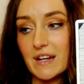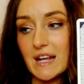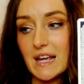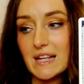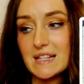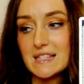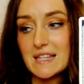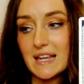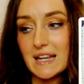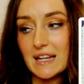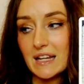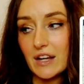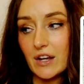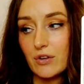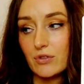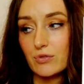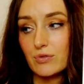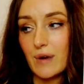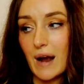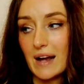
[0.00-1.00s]
it's like
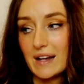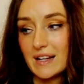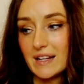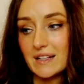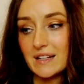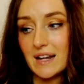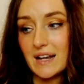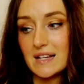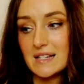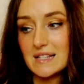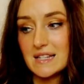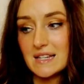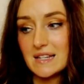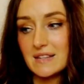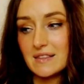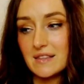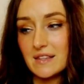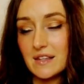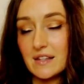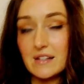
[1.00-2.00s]

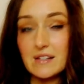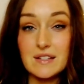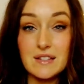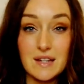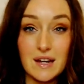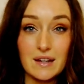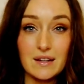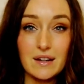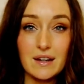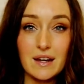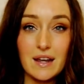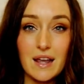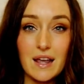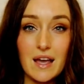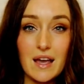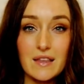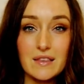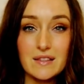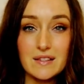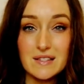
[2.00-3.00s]
recognizing the dignity
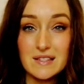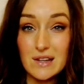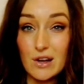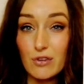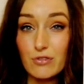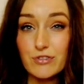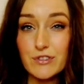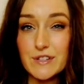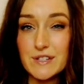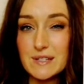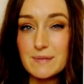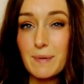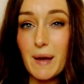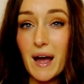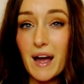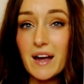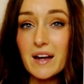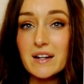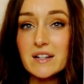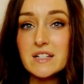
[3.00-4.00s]
and the
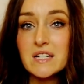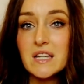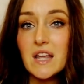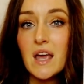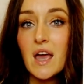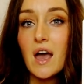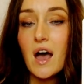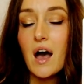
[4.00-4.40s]
self-respect